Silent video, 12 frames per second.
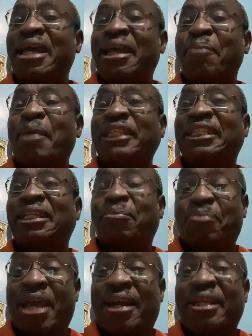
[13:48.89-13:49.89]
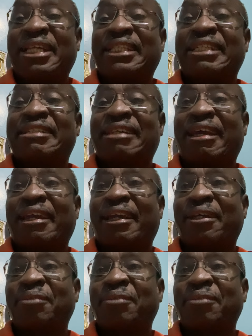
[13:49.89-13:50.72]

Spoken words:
imagine bearing JI-TENGE.